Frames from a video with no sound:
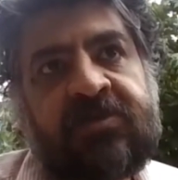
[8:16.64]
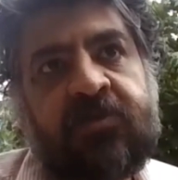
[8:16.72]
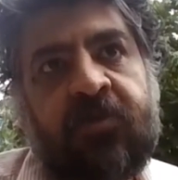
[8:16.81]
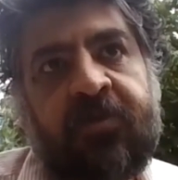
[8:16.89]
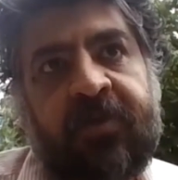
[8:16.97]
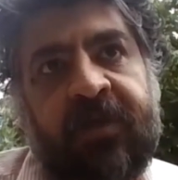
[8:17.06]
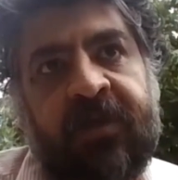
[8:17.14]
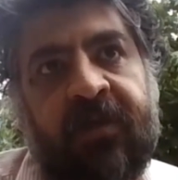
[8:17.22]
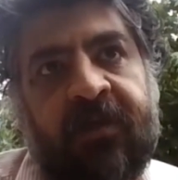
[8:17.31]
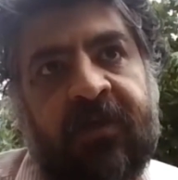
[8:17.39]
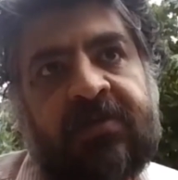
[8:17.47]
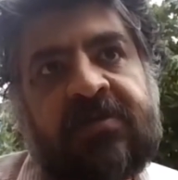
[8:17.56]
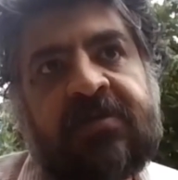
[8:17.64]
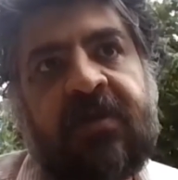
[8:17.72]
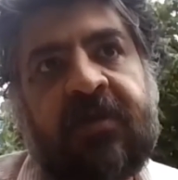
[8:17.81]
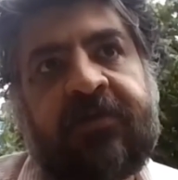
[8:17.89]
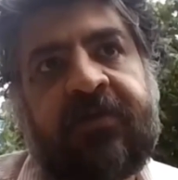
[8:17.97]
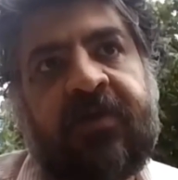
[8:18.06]
story on
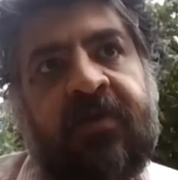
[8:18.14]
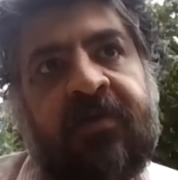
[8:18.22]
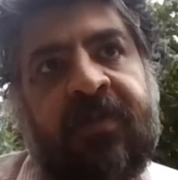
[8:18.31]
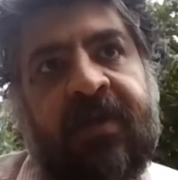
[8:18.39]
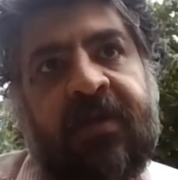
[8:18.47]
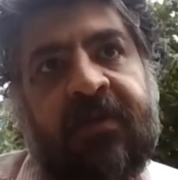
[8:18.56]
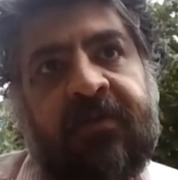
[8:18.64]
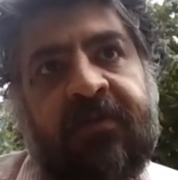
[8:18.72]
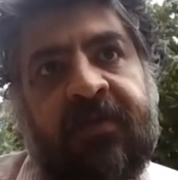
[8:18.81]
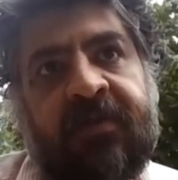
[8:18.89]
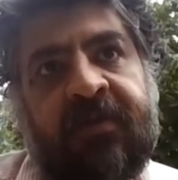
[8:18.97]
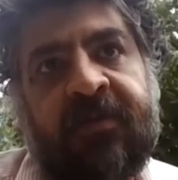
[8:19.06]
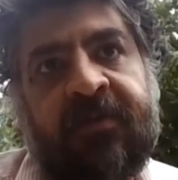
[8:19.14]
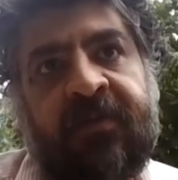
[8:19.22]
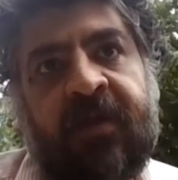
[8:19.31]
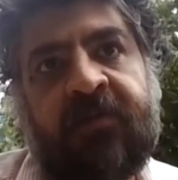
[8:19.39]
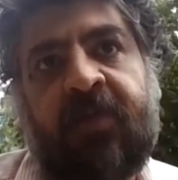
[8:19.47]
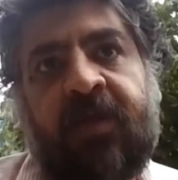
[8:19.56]
Instagram and
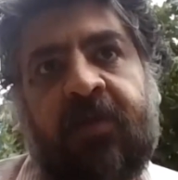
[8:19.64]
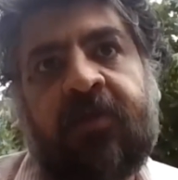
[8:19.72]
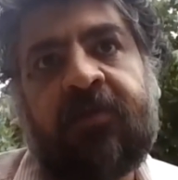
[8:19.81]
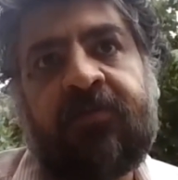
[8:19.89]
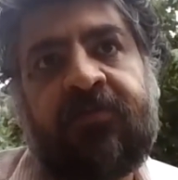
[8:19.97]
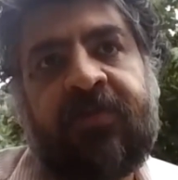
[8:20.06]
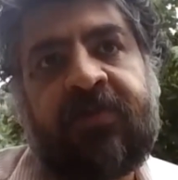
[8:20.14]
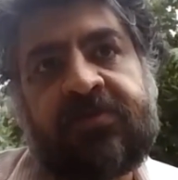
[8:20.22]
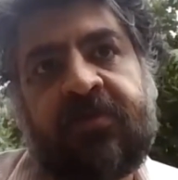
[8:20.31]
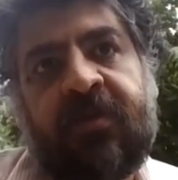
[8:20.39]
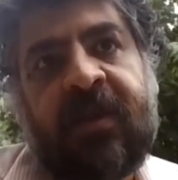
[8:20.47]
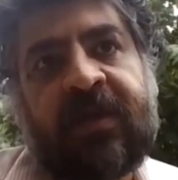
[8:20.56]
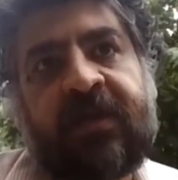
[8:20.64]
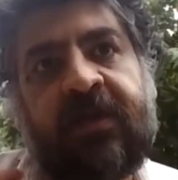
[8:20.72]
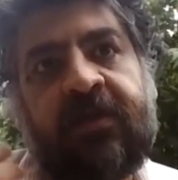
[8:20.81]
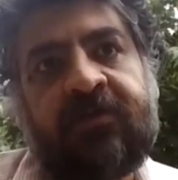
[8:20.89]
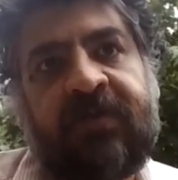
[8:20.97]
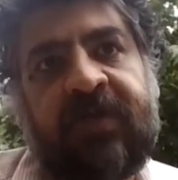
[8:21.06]
on my own personal
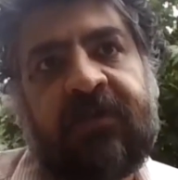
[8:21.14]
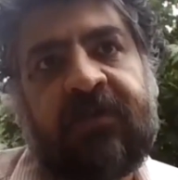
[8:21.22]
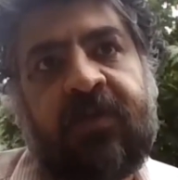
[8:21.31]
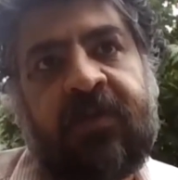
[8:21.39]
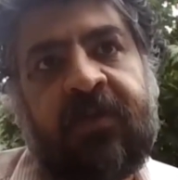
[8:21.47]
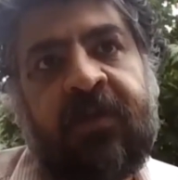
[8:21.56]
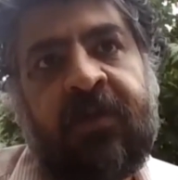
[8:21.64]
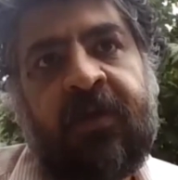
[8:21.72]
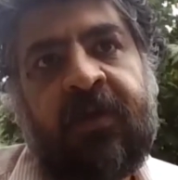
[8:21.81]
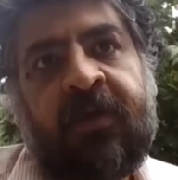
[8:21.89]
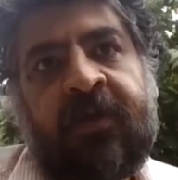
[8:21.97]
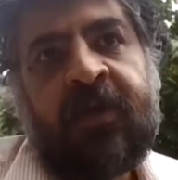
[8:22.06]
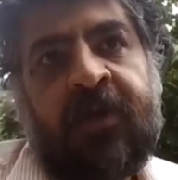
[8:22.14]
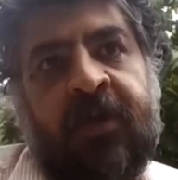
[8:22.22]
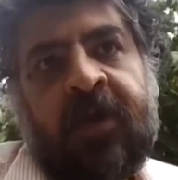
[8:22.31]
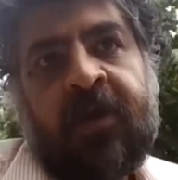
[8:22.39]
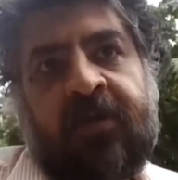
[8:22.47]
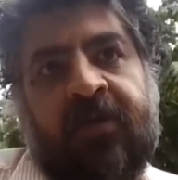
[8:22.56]
account and my
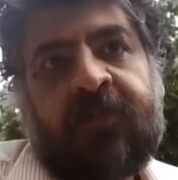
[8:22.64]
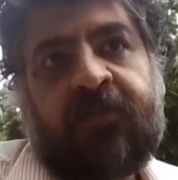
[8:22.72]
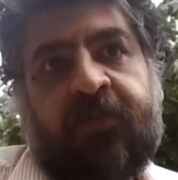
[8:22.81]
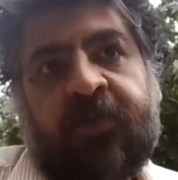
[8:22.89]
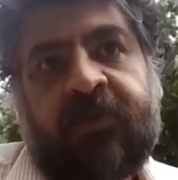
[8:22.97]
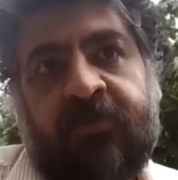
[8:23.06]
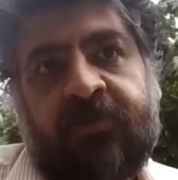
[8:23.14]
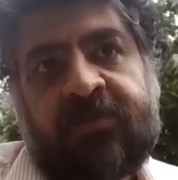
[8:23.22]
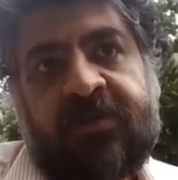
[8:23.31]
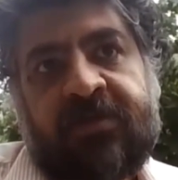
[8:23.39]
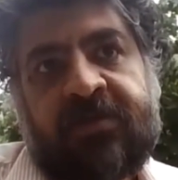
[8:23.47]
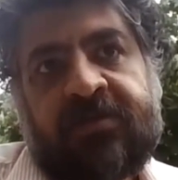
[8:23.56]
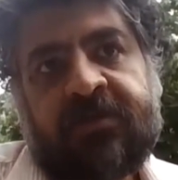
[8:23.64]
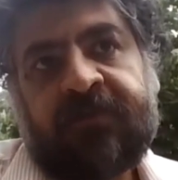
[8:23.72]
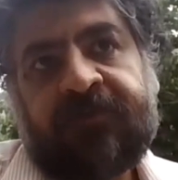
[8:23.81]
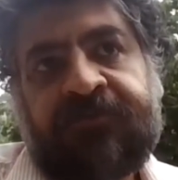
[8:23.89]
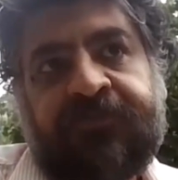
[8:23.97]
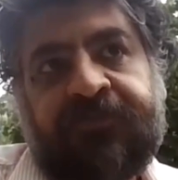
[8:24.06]
producers,
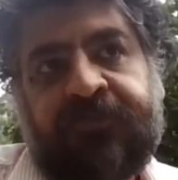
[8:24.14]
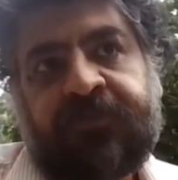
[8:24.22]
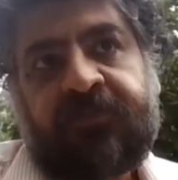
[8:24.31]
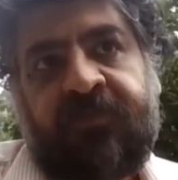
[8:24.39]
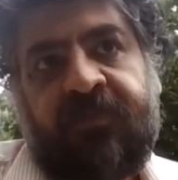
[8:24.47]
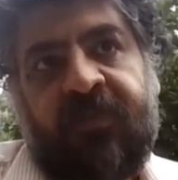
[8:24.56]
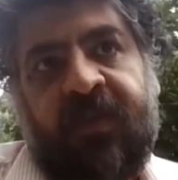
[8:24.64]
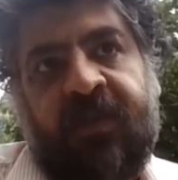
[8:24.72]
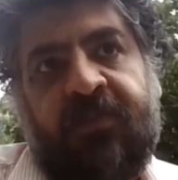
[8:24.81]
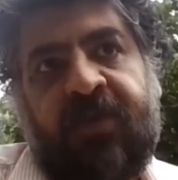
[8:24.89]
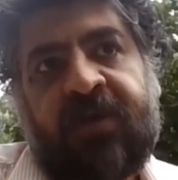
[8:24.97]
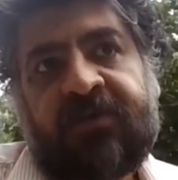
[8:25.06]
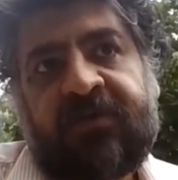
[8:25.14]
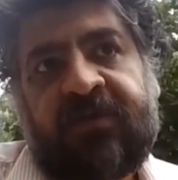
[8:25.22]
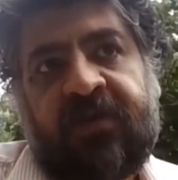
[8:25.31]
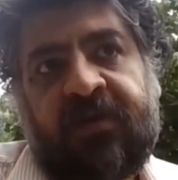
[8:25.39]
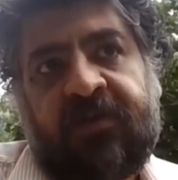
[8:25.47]
but